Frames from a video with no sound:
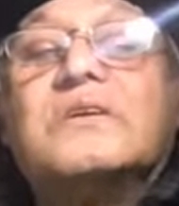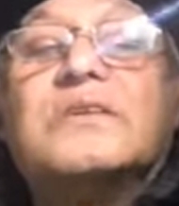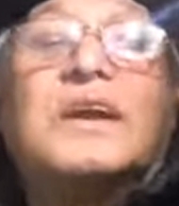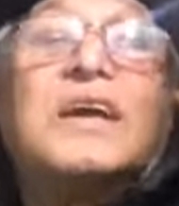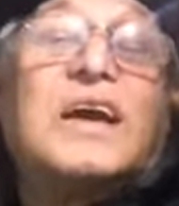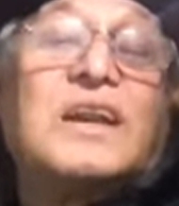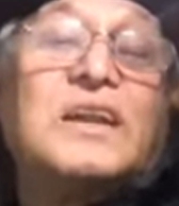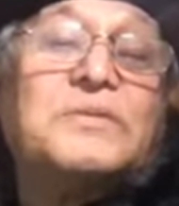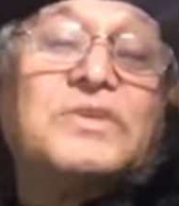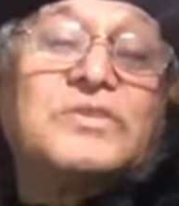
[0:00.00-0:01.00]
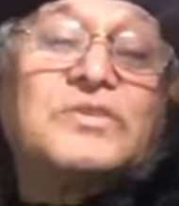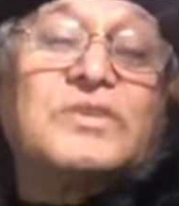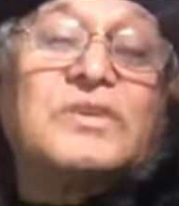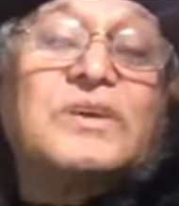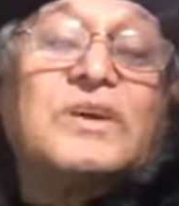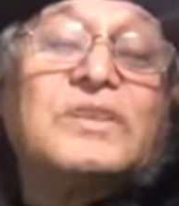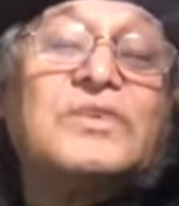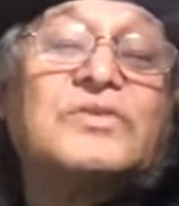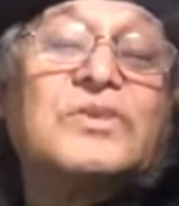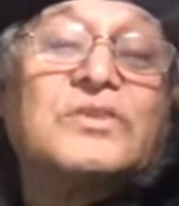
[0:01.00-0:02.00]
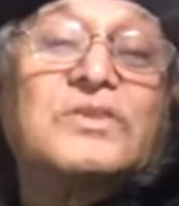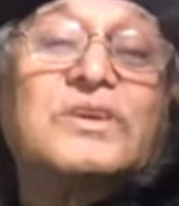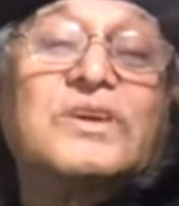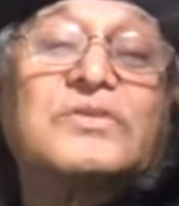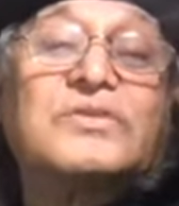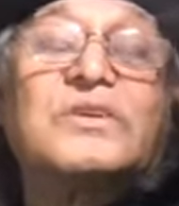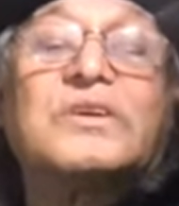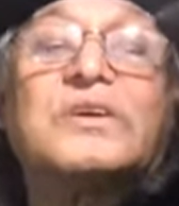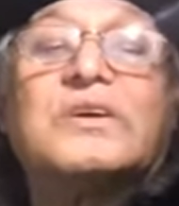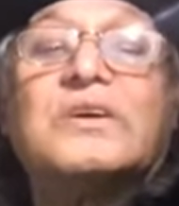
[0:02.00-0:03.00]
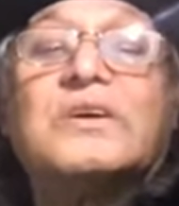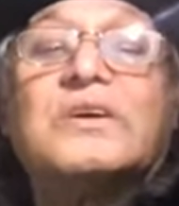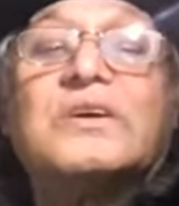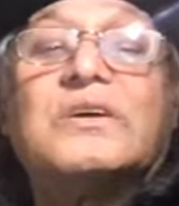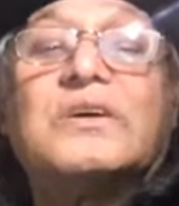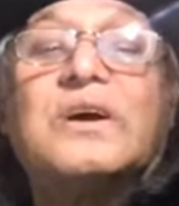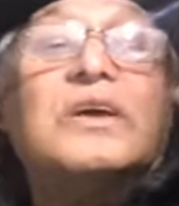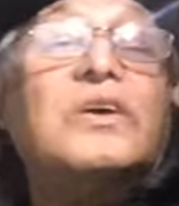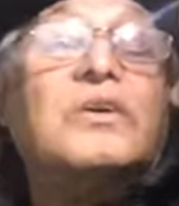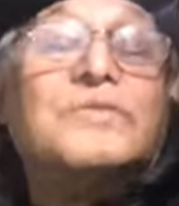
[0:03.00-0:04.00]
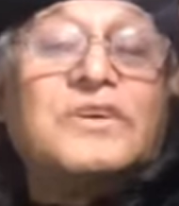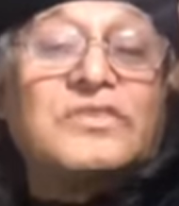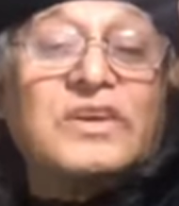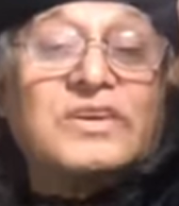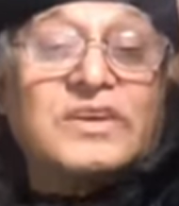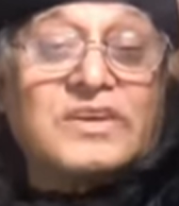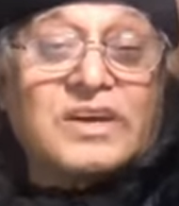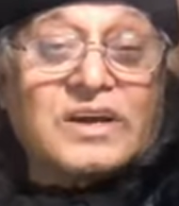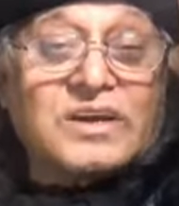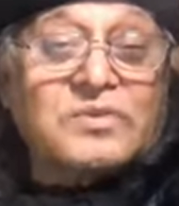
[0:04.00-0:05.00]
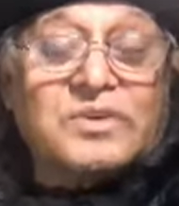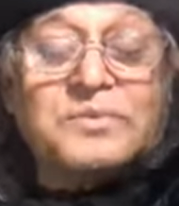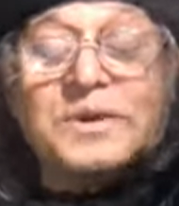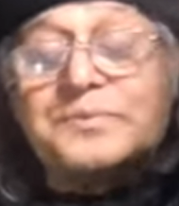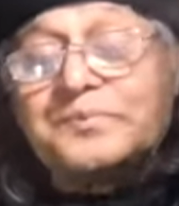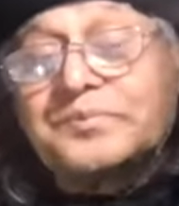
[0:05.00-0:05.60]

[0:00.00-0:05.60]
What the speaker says: than Ken Livingstone in this context. He obviously didn't agree with me.